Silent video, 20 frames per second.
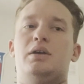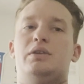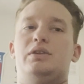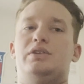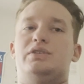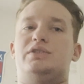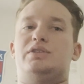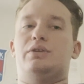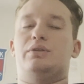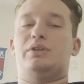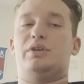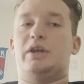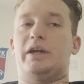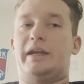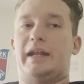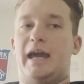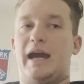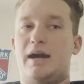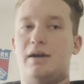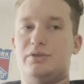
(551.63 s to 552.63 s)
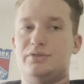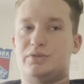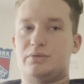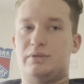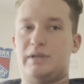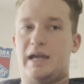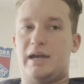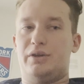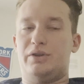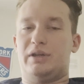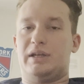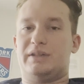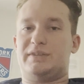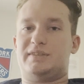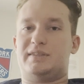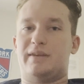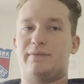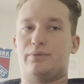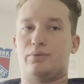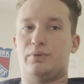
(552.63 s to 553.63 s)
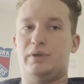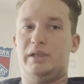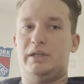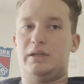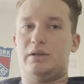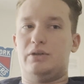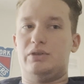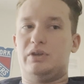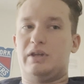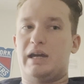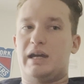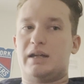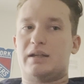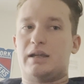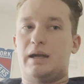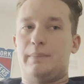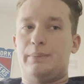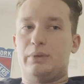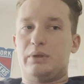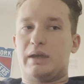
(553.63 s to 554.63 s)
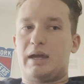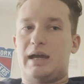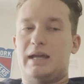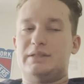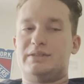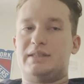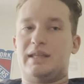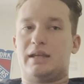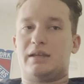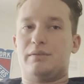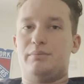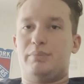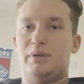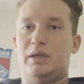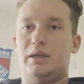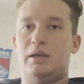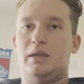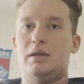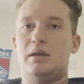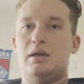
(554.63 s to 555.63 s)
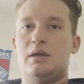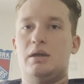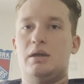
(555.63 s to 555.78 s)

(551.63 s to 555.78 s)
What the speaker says: You got Hauser now, you got Severino, you got a couple guys that could be